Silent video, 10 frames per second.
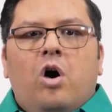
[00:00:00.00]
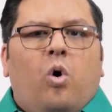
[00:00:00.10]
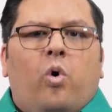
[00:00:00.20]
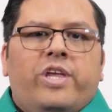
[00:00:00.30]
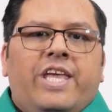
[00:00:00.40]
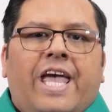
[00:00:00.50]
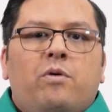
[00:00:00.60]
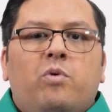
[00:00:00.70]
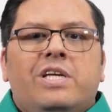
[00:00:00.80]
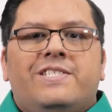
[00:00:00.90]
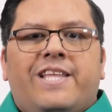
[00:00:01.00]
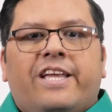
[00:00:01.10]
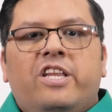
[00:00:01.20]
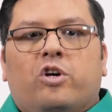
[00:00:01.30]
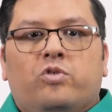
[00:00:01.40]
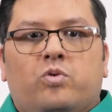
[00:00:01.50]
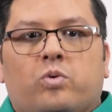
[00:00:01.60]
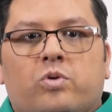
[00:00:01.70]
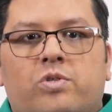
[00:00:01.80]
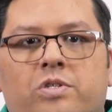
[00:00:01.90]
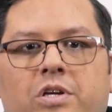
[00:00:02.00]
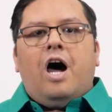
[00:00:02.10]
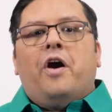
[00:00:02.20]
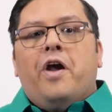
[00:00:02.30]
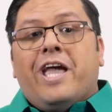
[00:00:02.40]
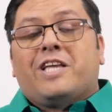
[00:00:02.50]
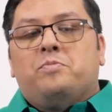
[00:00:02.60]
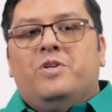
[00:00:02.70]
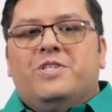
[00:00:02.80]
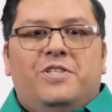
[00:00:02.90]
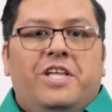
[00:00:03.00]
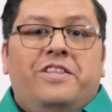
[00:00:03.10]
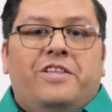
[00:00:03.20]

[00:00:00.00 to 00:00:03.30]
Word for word: or Gateway's technical tools. Our experts did